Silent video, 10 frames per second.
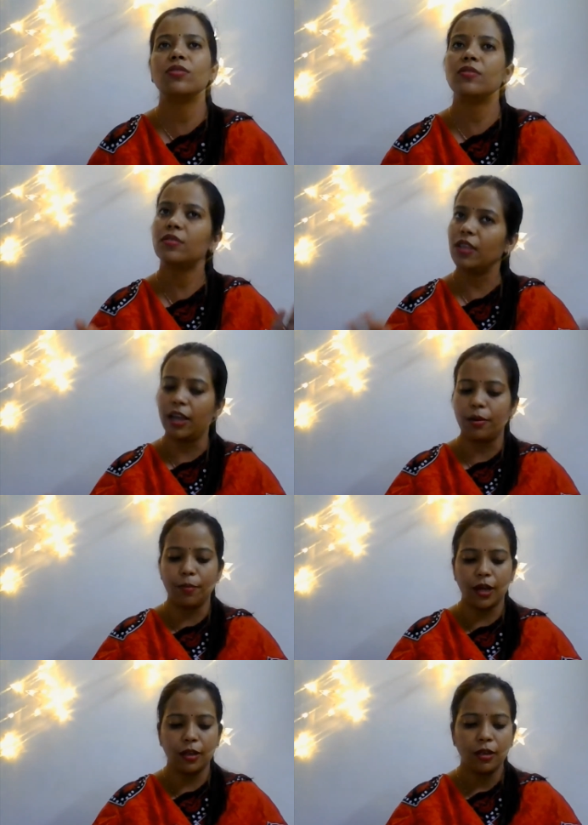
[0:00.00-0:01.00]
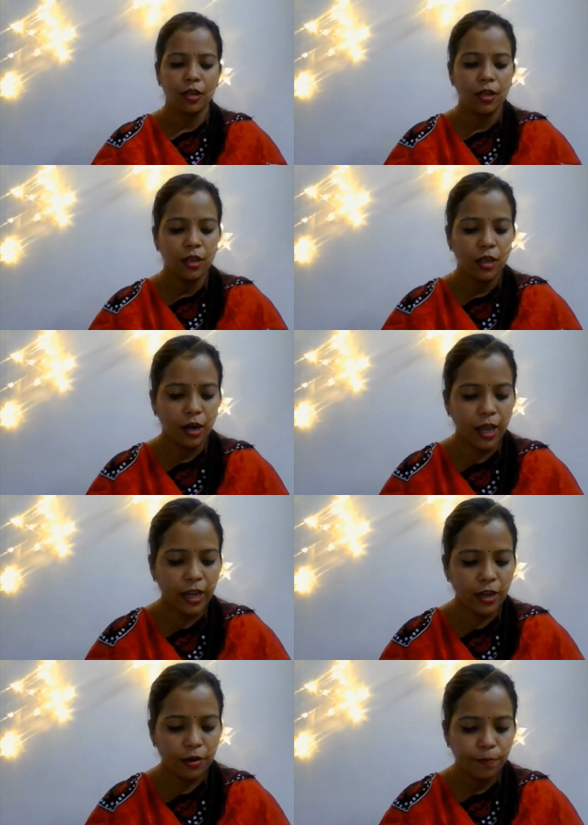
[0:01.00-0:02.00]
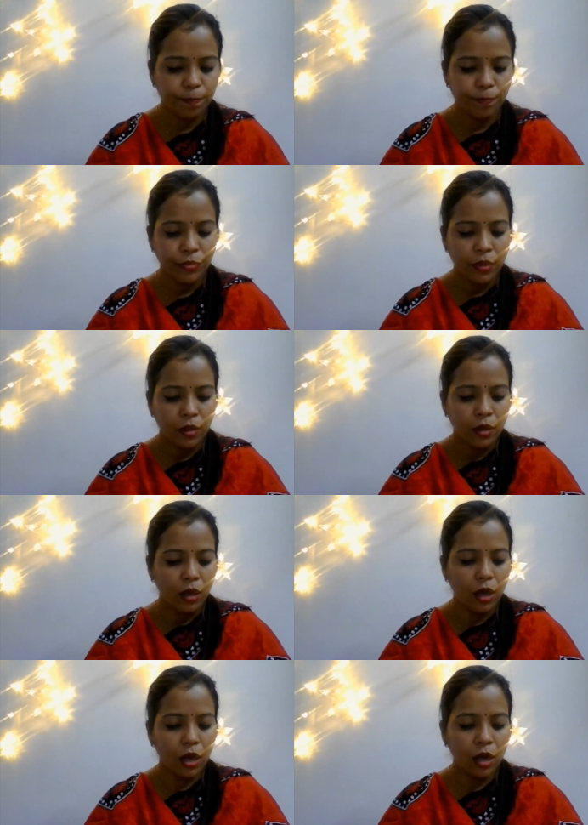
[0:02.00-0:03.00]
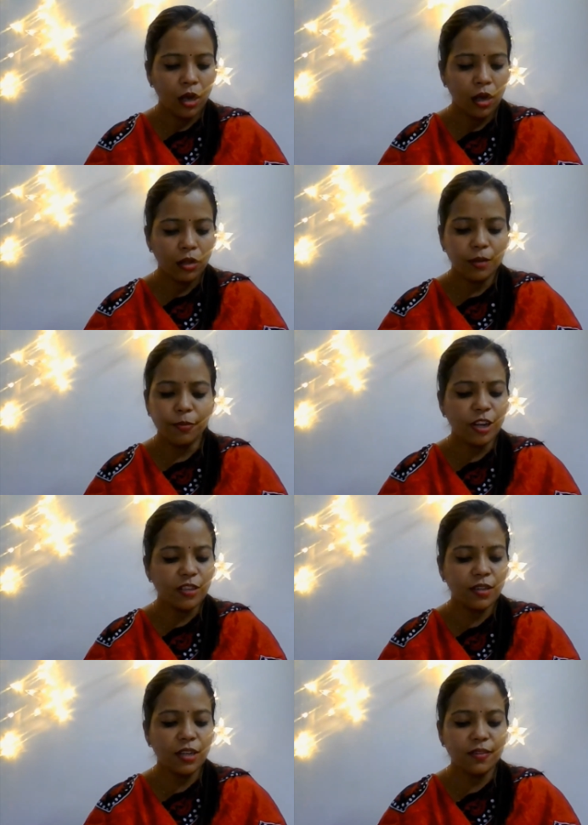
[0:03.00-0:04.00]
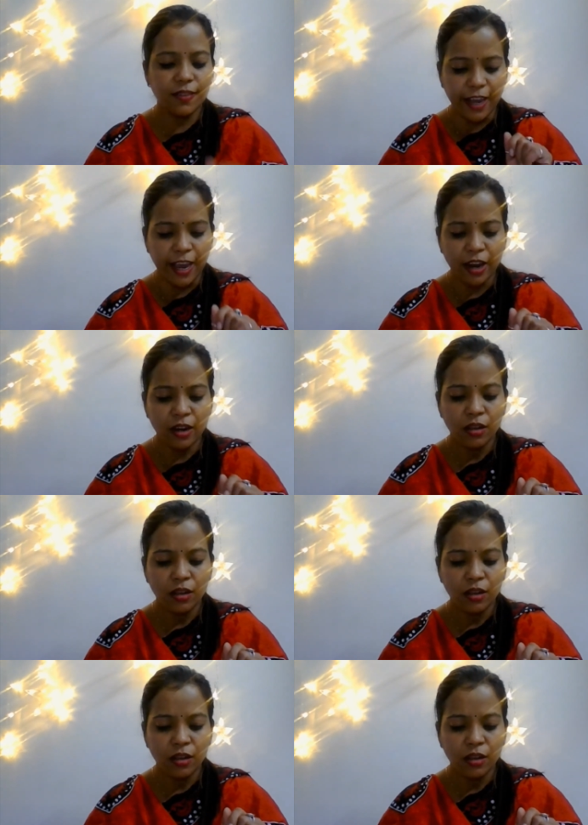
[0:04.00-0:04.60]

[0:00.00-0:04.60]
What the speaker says: thereby. Like the president said,